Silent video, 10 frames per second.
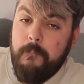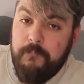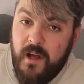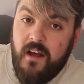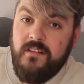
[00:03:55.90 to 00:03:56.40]

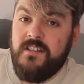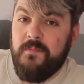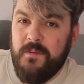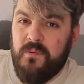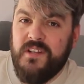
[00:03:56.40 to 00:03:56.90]
But
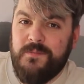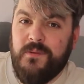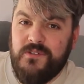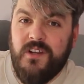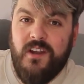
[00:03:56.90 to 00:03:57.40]
some of the
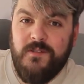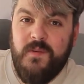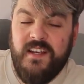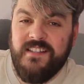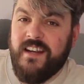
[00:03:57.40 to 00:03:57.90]
principles are going to
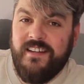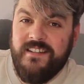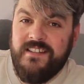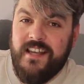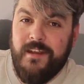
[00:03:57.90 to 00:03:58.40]
be exactly
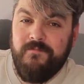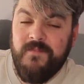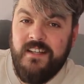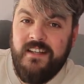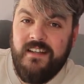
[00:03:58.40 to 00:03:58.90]
the same.
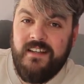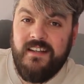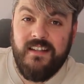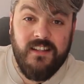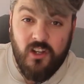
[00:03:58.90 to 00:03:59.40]
Uh,
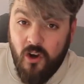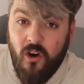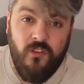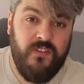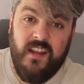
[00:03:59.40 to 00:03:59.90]
and the
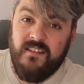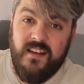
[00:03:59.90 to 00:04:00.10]
core things